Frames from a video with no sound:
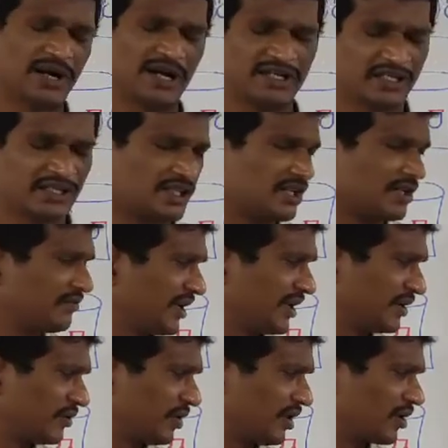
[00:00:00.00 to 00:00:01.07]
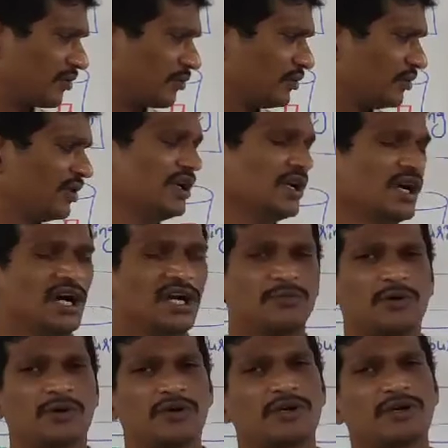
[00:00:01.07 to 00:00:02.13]
by the ethylene phytohormone,
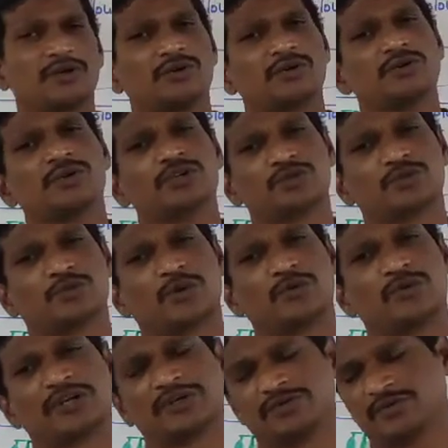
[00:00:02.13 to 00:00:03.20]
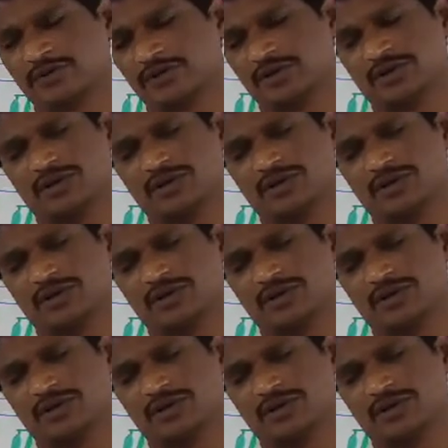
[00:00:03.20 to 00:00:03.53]
and potato sprouting.